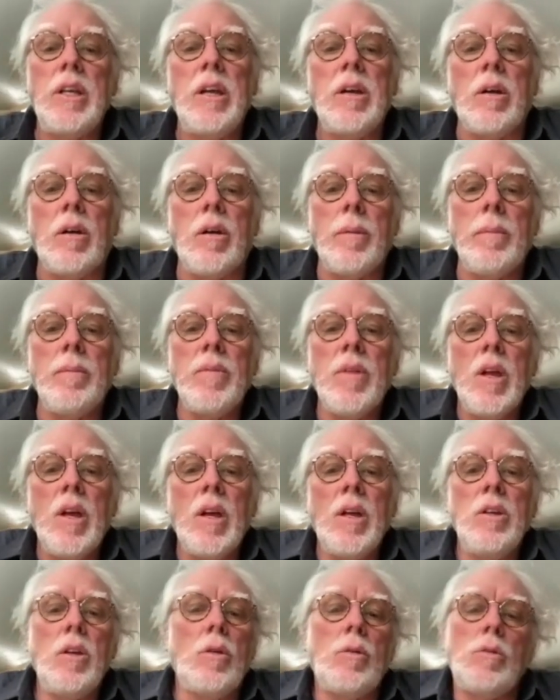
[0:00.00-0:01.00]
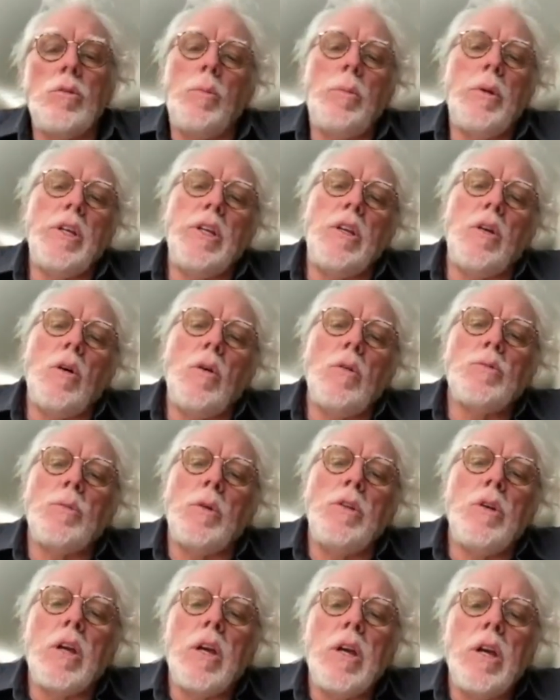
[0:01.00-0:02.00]
ear. You know, nobody knows
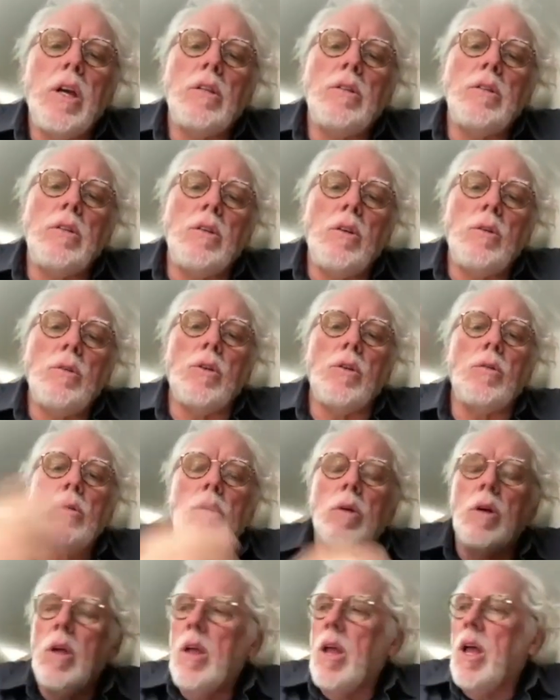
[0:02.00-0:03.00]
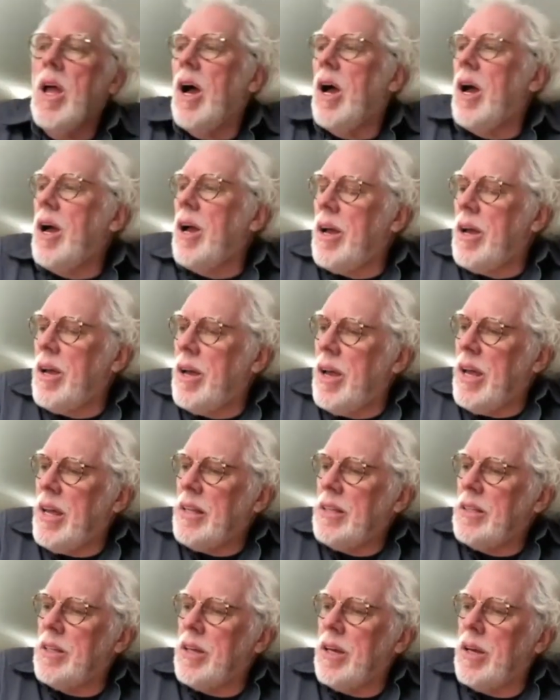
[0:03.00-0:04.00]
when you're a kid. You don't know, right?
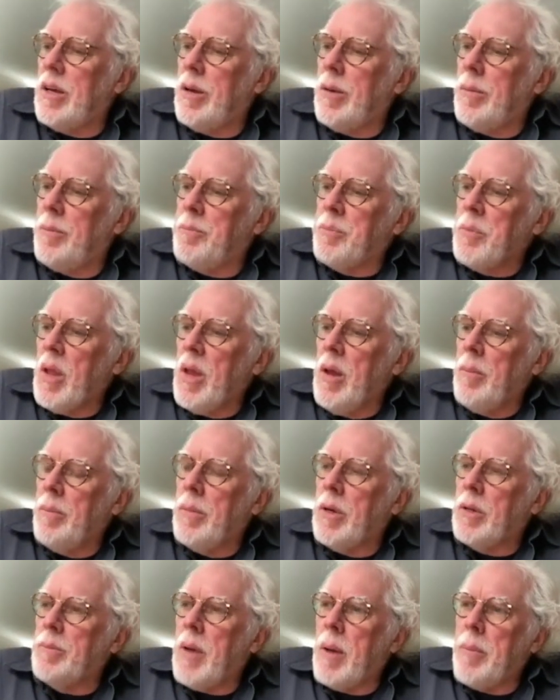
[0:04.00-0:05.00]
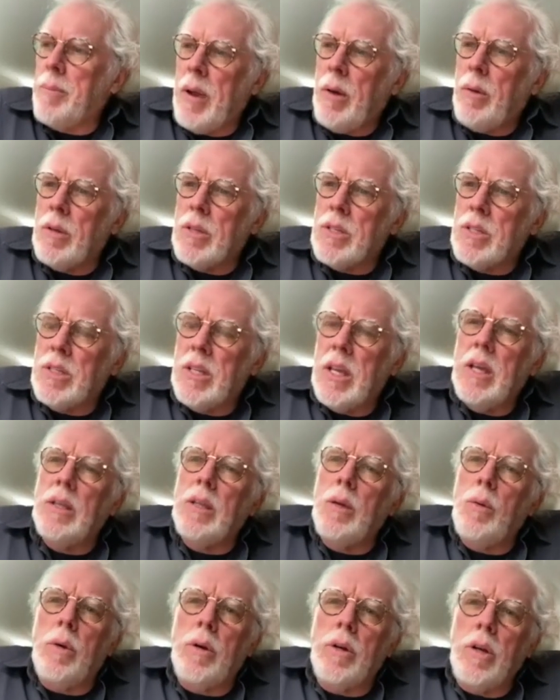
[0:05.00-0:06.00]
and but my parents they
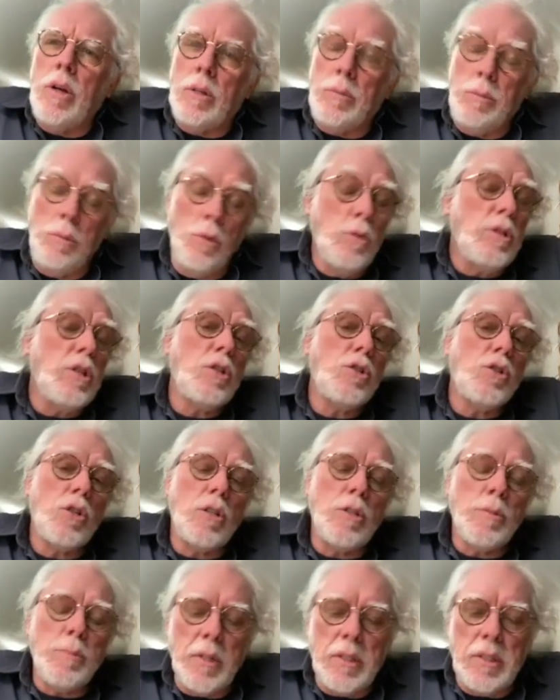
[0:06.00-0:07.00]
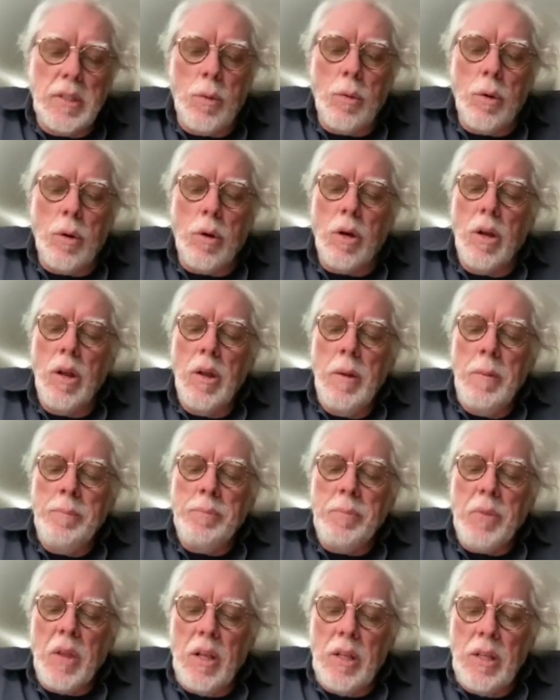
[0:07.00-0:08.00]
they were not musicians, but they were
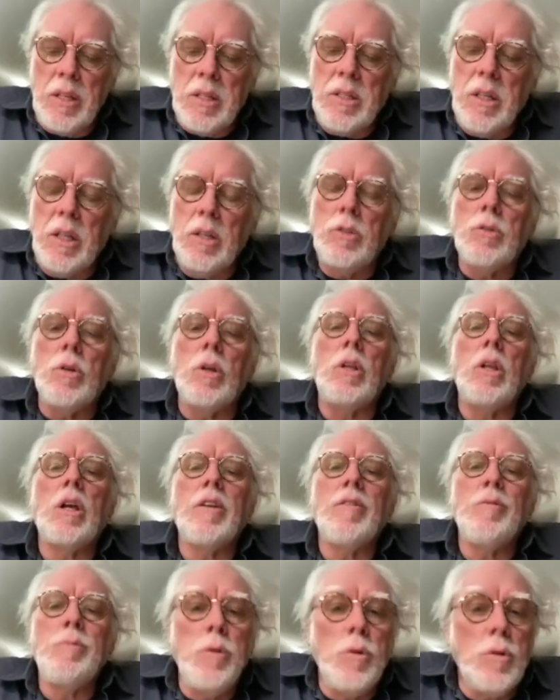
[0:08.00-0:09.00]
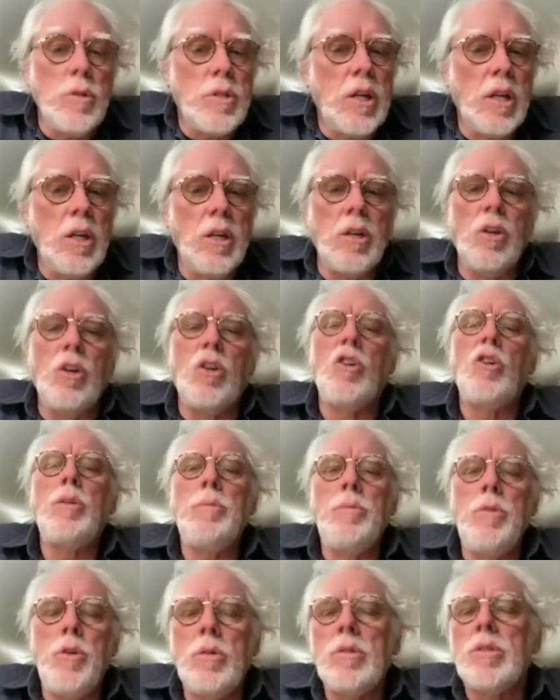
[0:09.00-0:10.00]
listening to a lot of music, eh, good
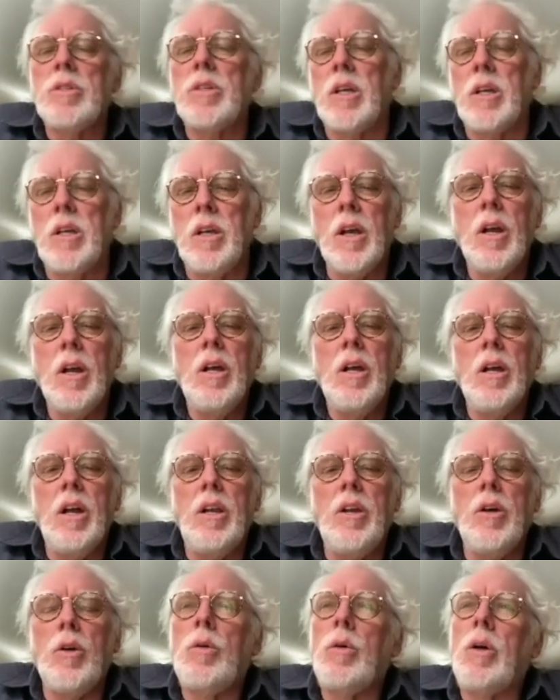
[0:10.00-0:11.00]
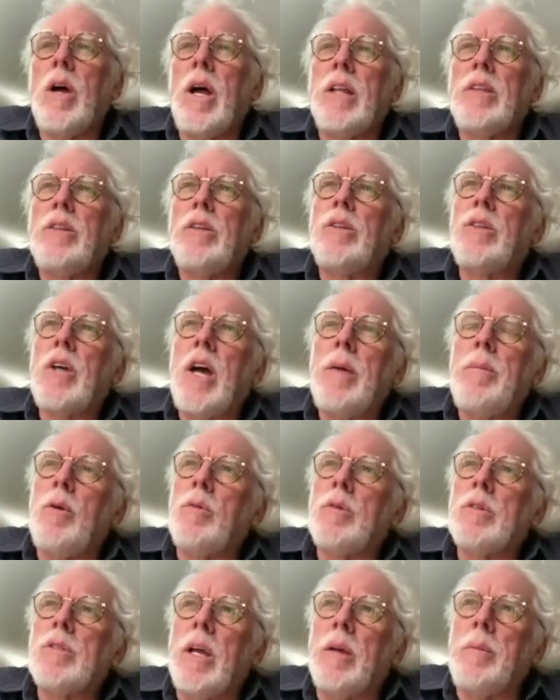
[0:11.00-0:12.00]
music. You know, at the time it
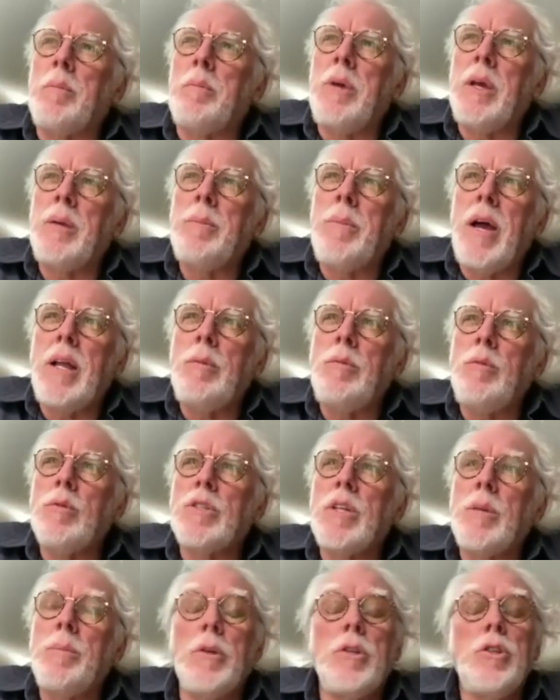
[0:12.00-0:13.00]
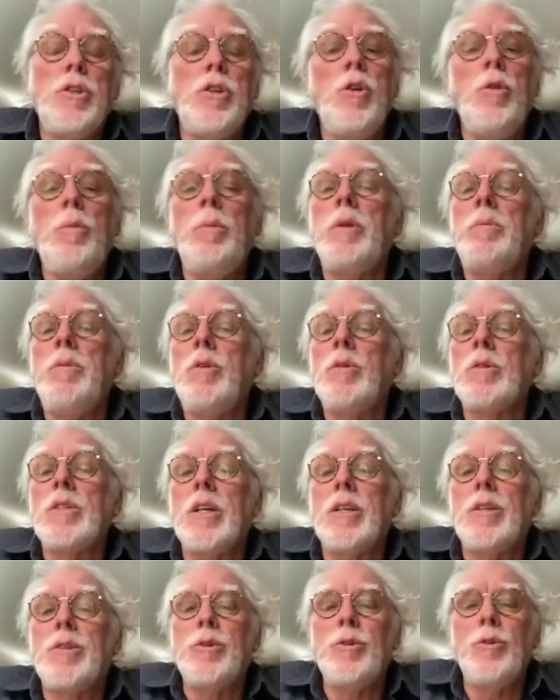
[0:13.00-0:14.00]
was like big band music, but Cuban
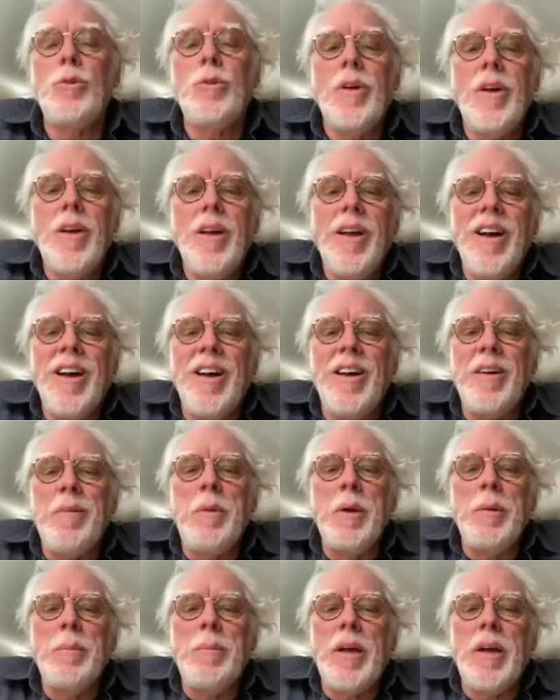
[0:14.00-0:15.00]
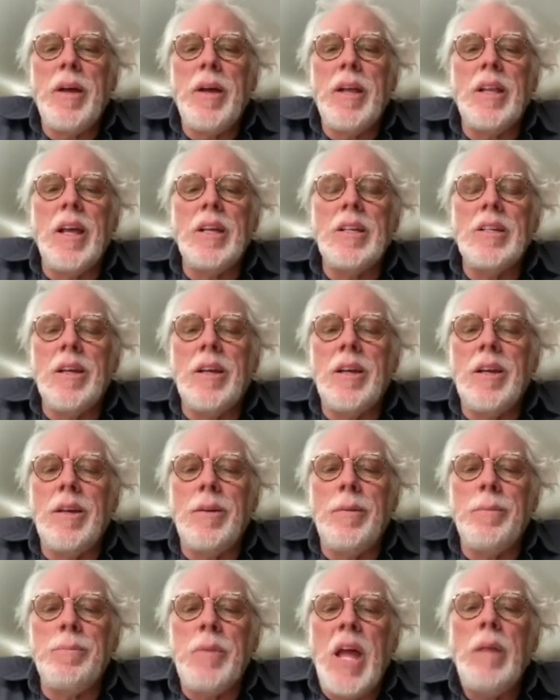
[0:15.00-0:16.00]
music too. Uh, big band Whoa, like
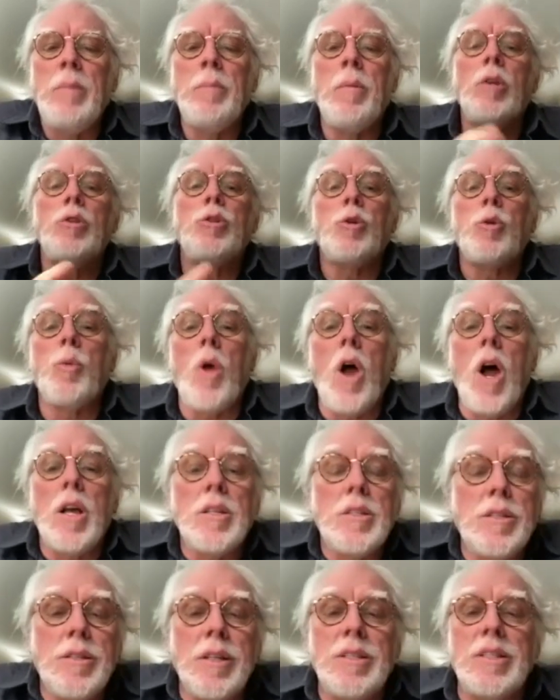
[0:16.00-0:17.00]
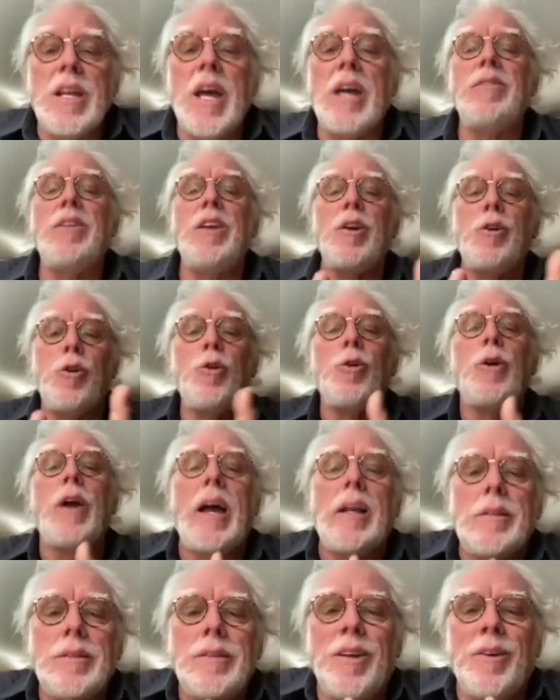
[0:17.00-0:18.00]
uh, okay. Ross, Xavier
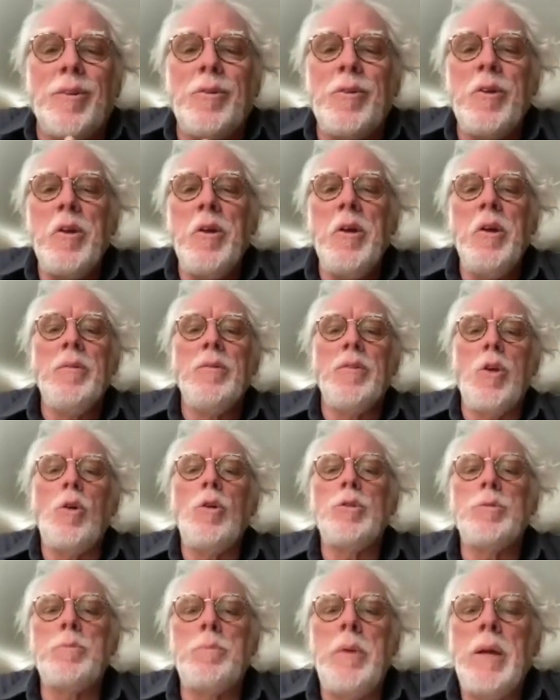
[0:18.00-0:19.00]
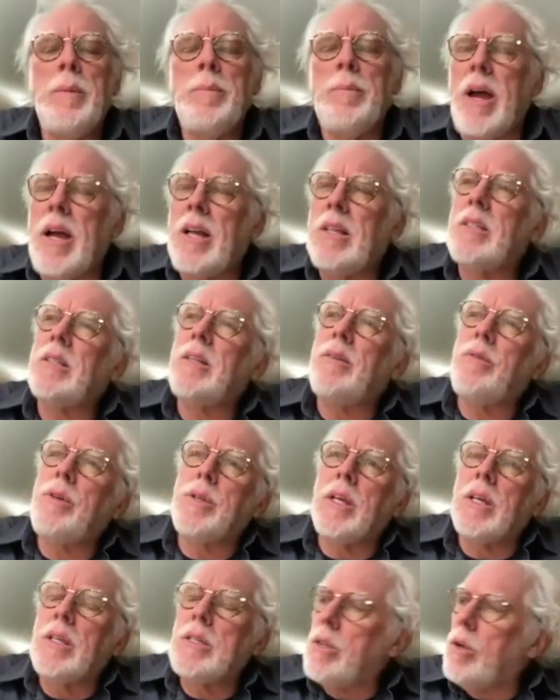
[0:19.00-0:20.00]
Cugat, you know, those big bands and
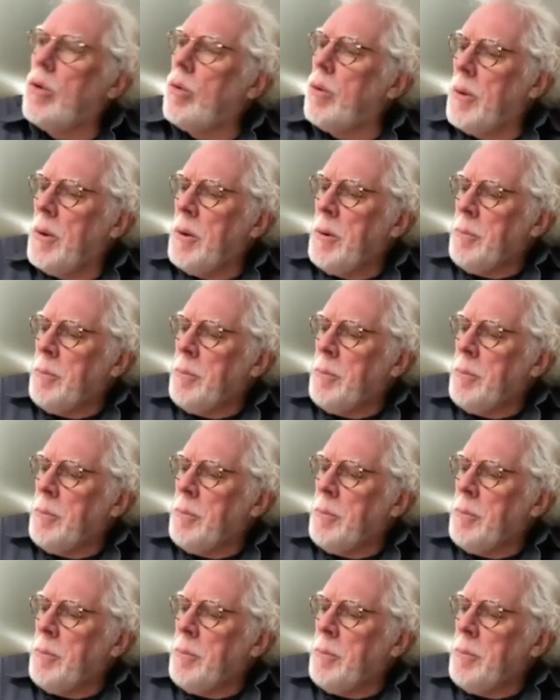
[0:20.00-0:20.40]
everything. So,